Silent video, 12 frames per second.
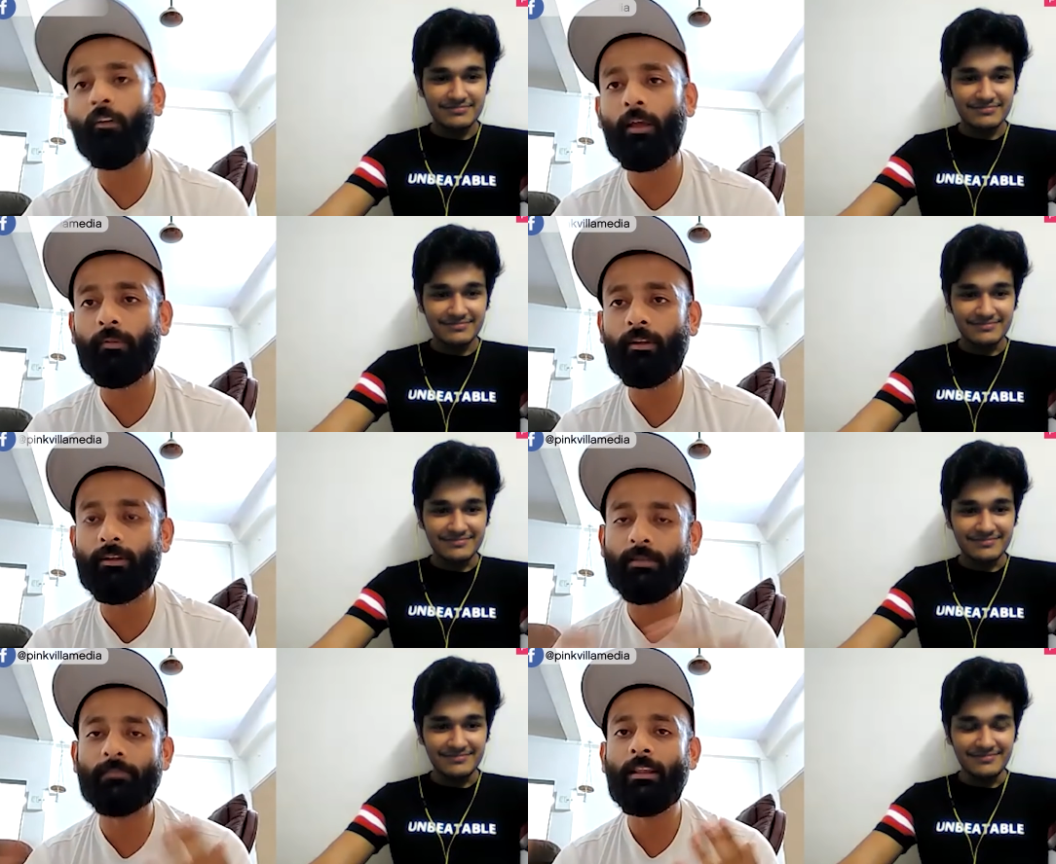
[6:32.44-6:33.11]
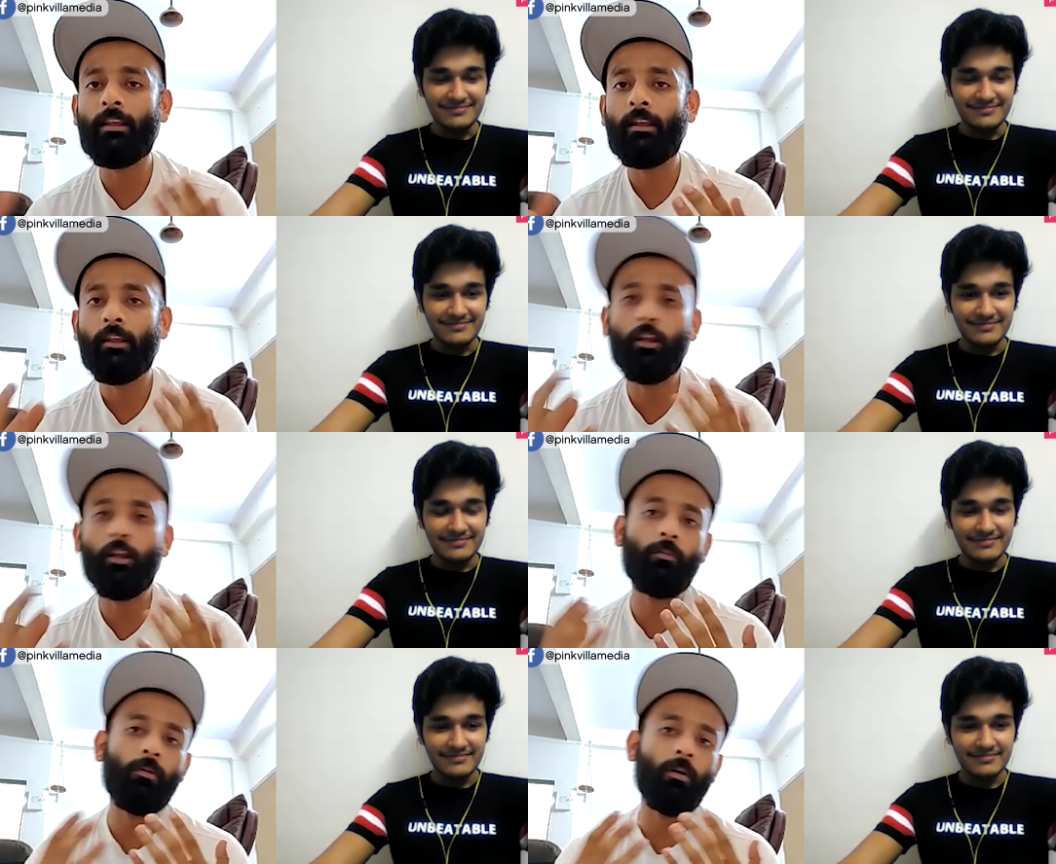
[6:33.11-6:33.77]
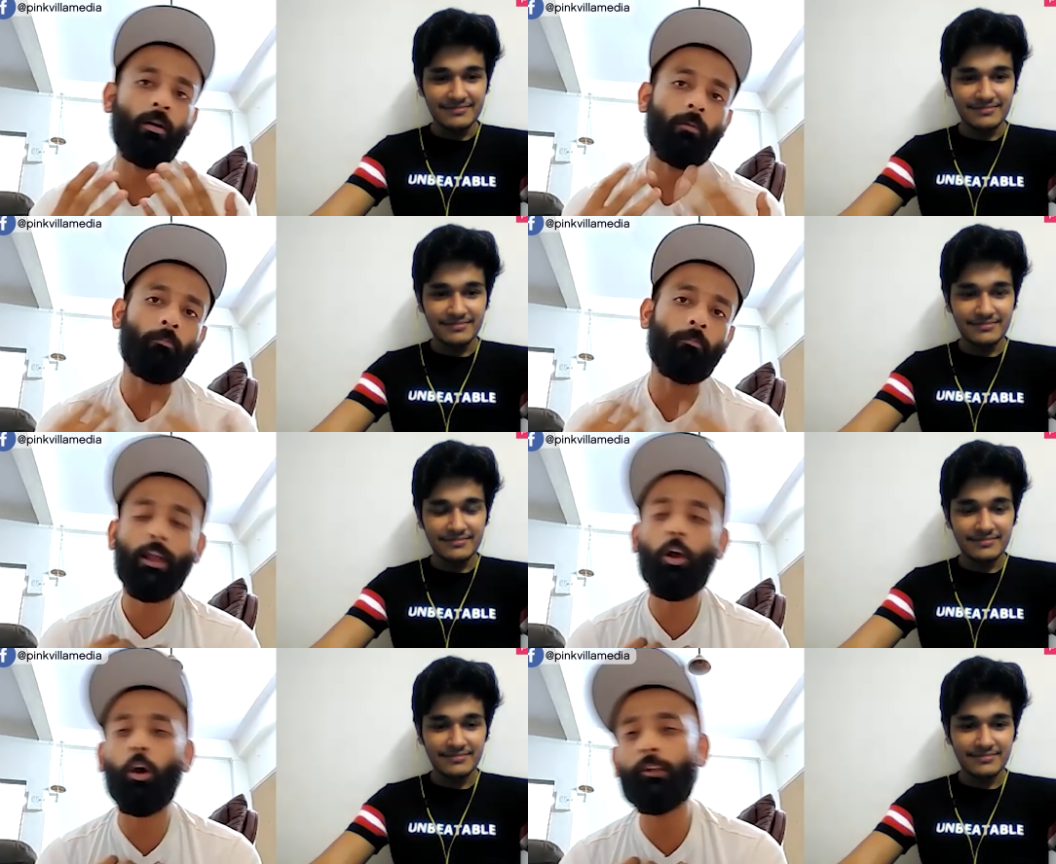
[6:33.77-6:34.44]
Speaker 1: times. It's, you know,
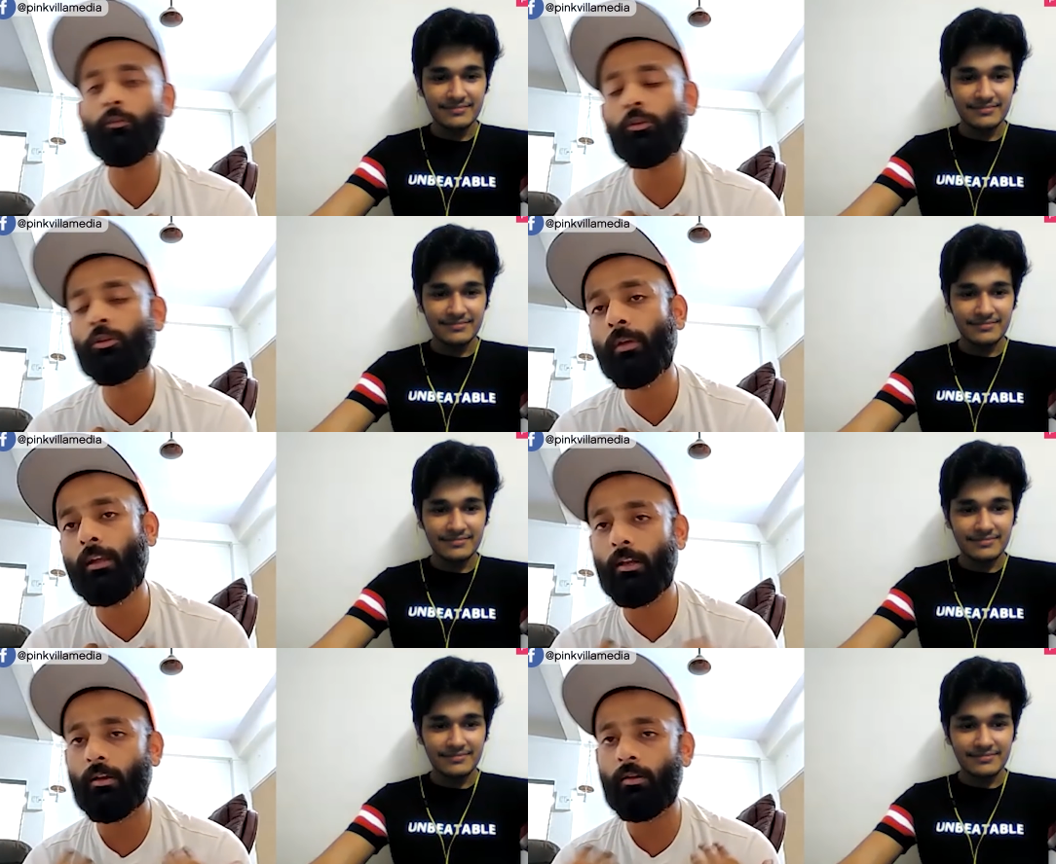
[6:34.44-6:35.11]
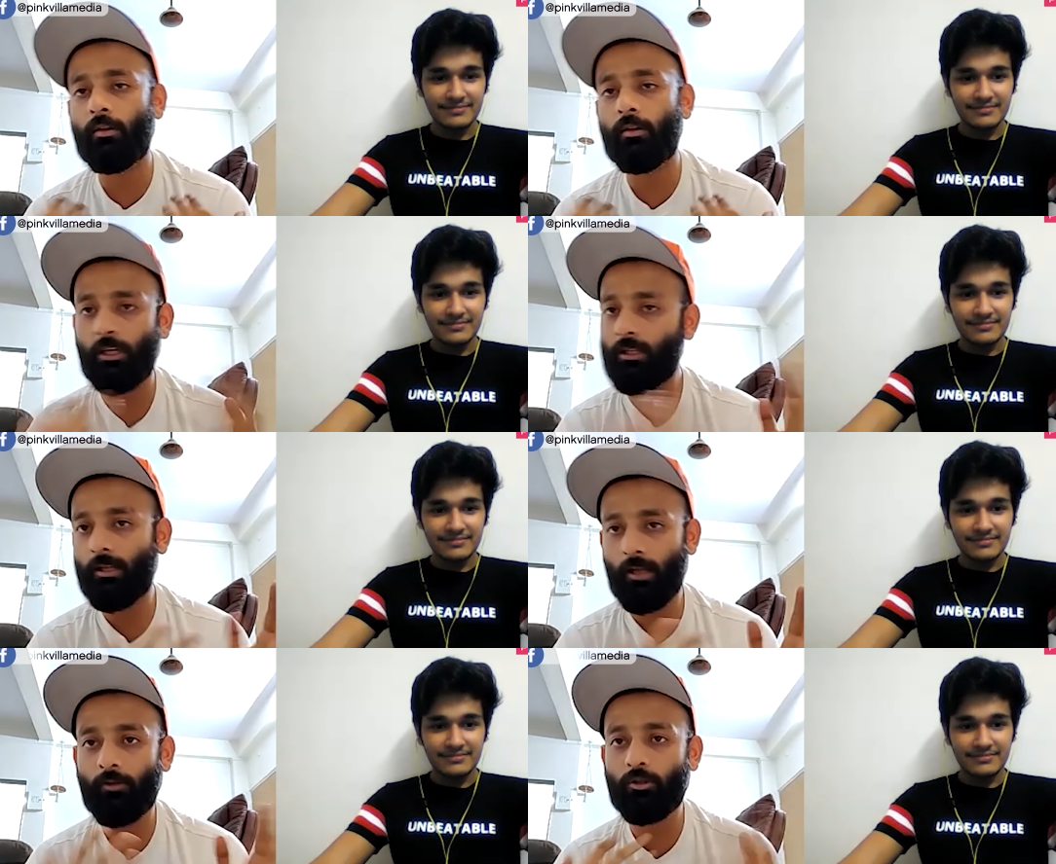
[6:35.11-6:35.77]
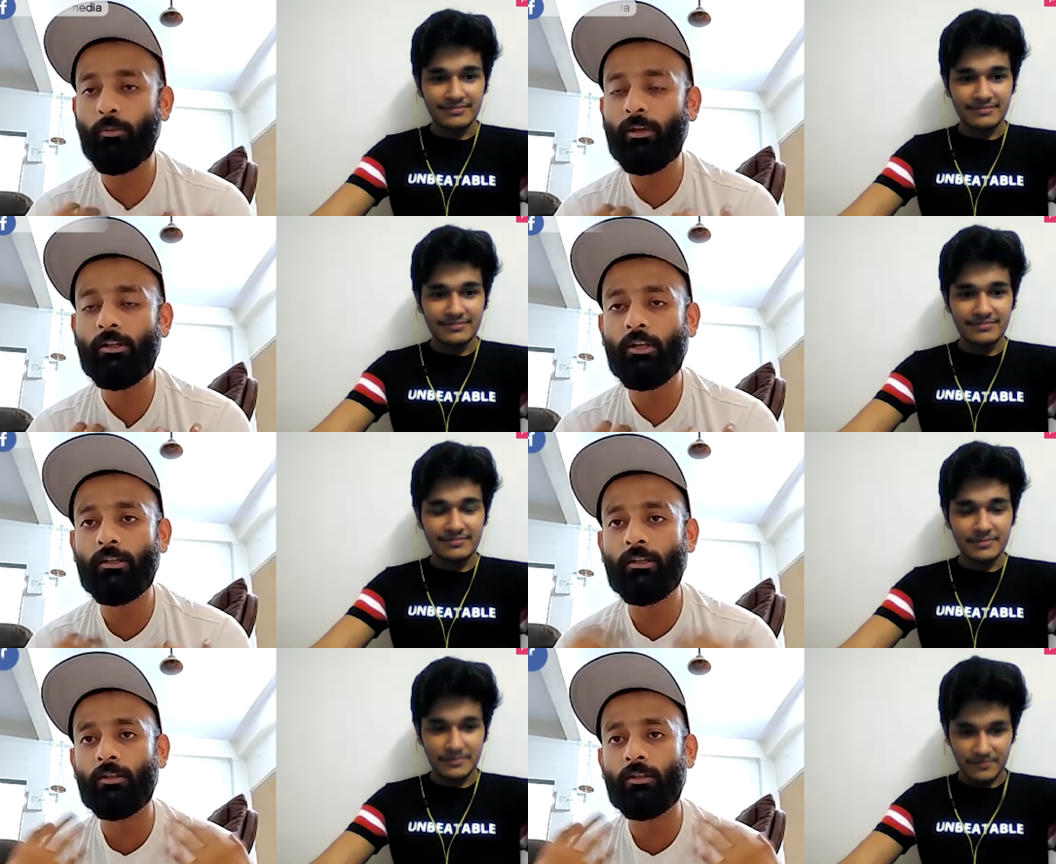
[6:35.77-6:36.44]
my college used to be in JJ. I used to be in
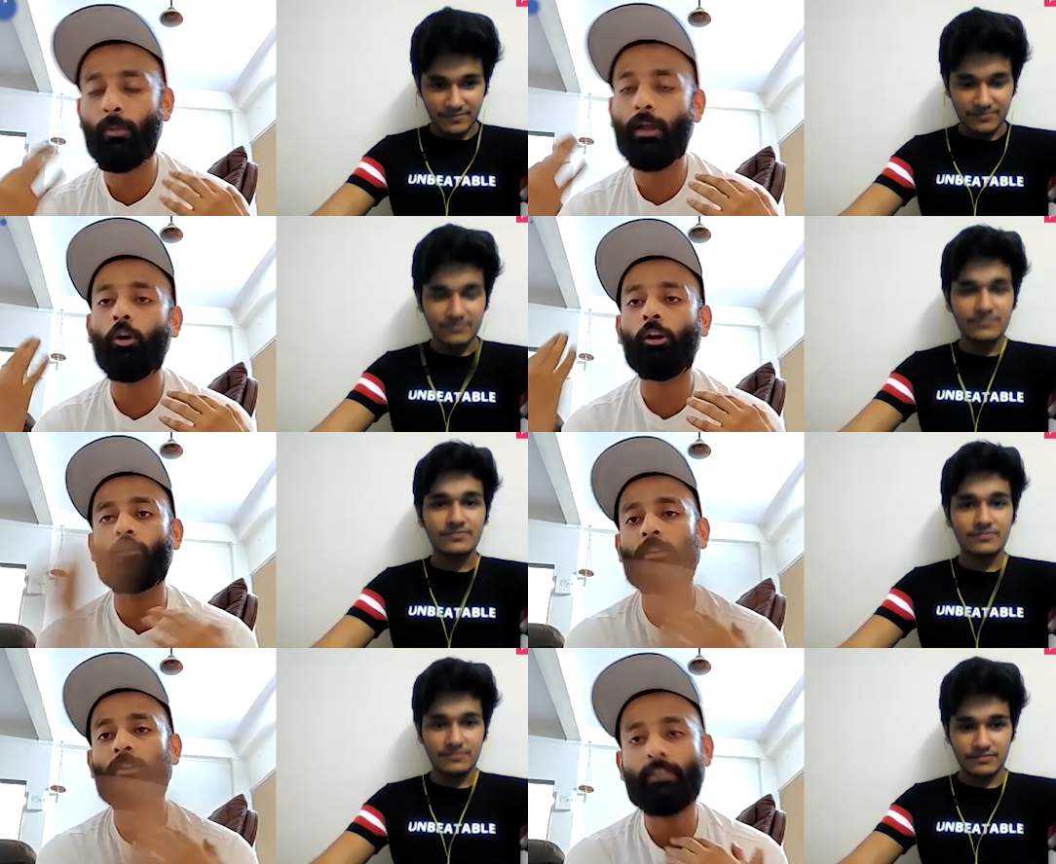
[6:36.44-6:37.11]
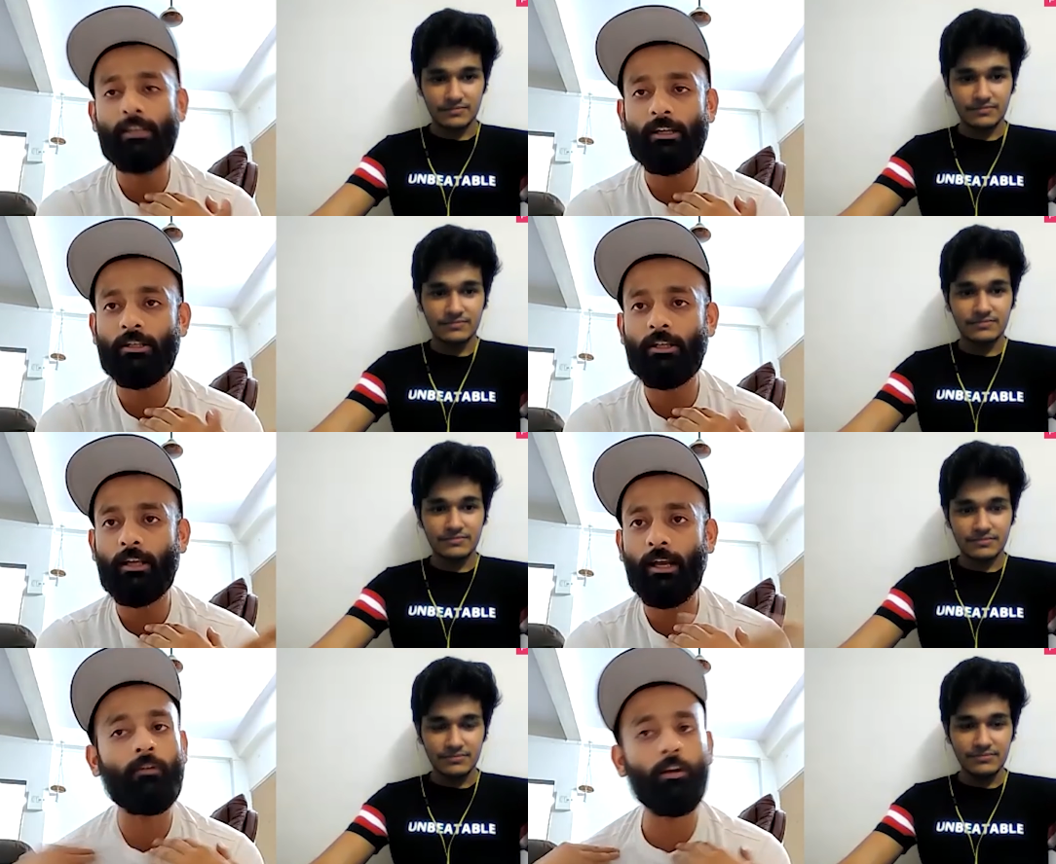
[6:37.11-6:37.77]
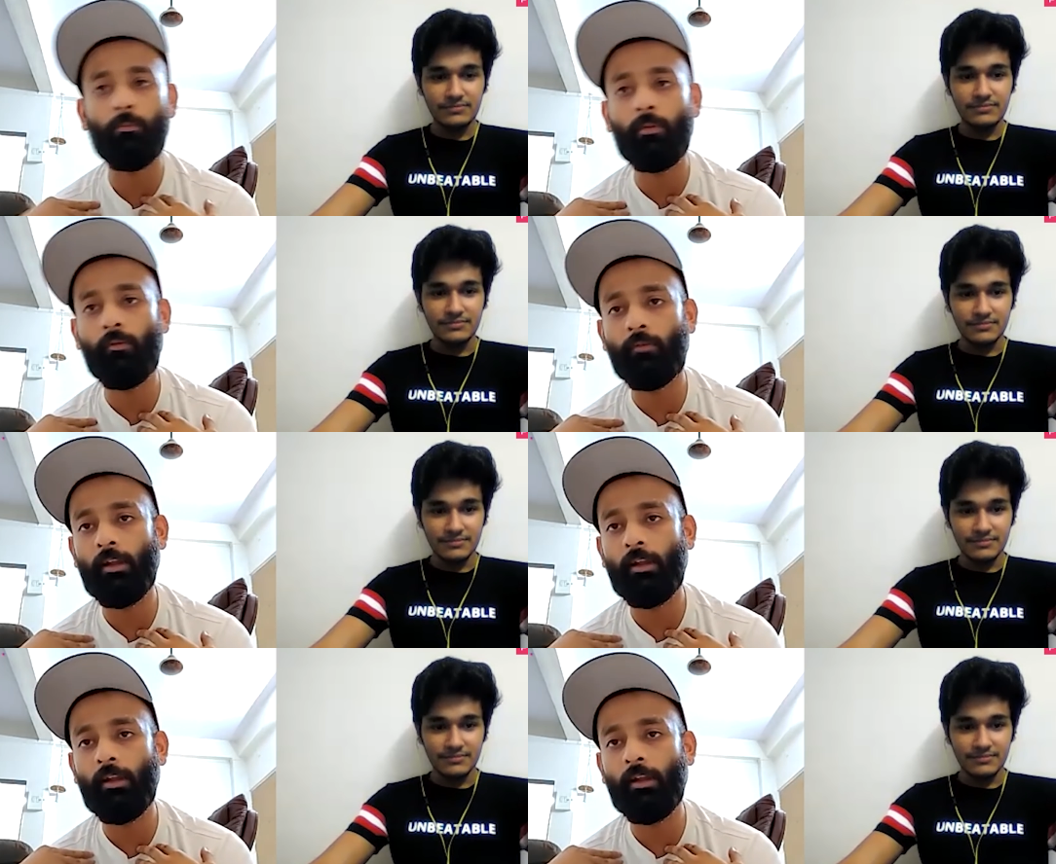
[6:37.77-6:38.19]
JJ, so my college was CST. I live at Dombivli.